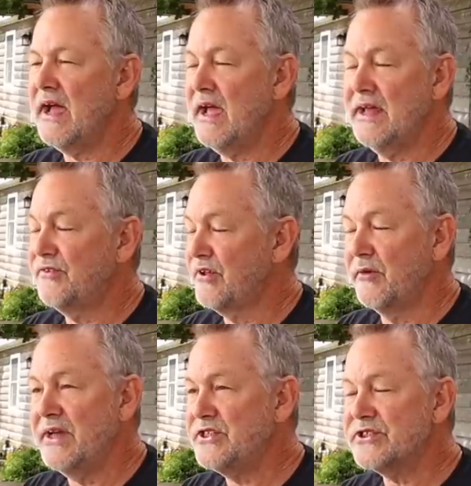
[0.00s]
And
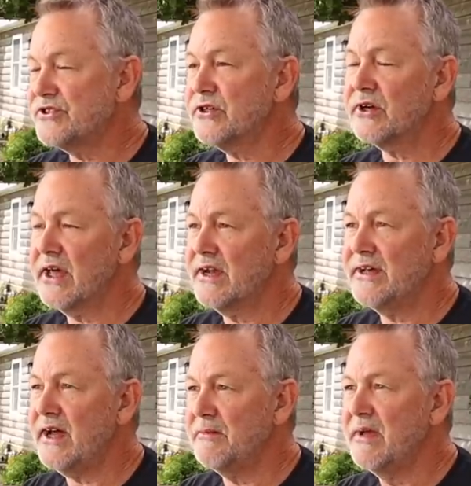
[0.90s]
so it just took a lot of
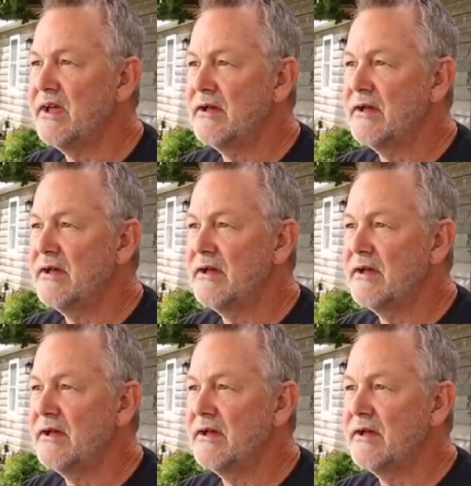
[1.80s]
time.